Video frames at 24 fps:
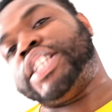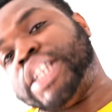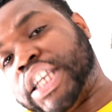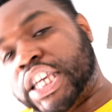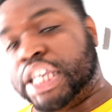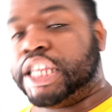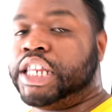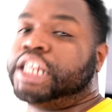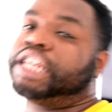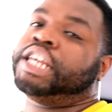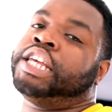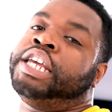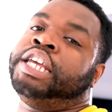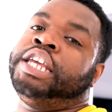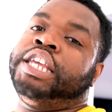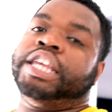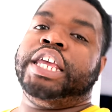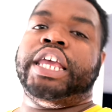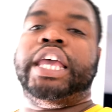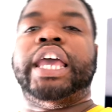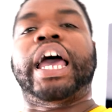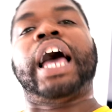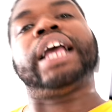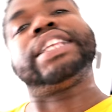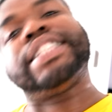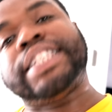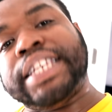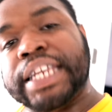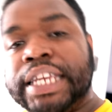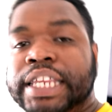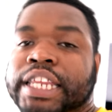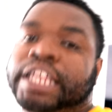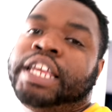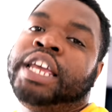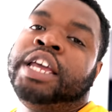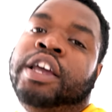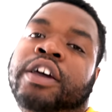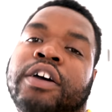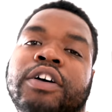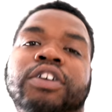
cheated. Yeah, I cheated.